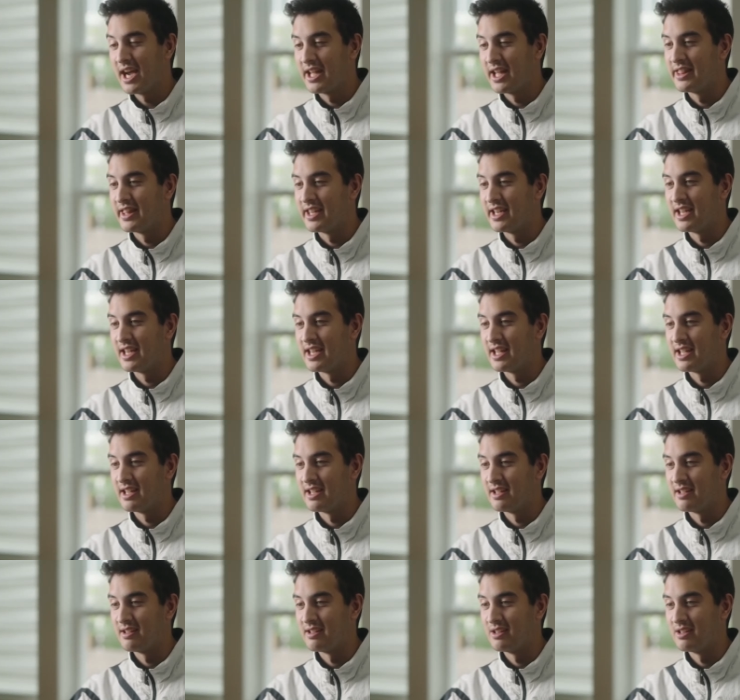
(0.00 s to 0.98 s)
I think
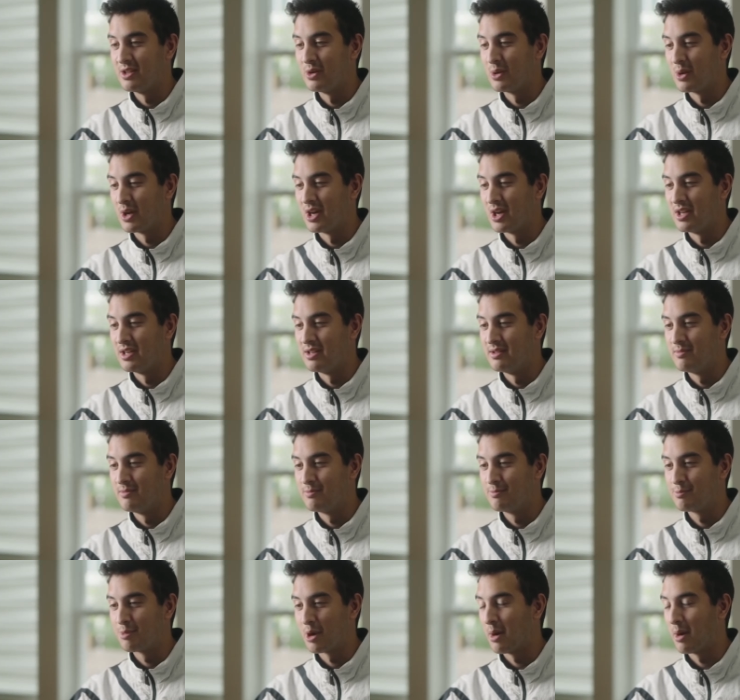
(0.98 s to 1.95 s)
you could
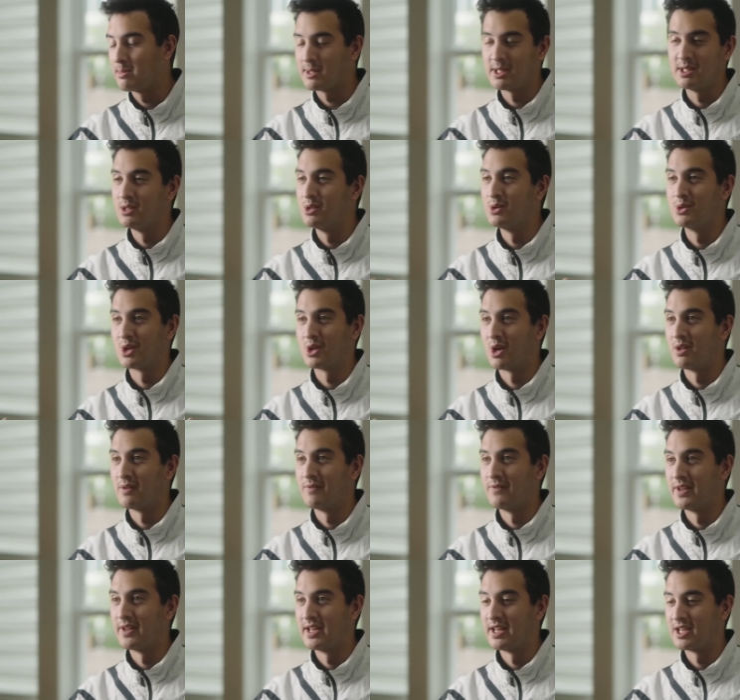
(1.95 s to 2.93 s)
probably lose all of it,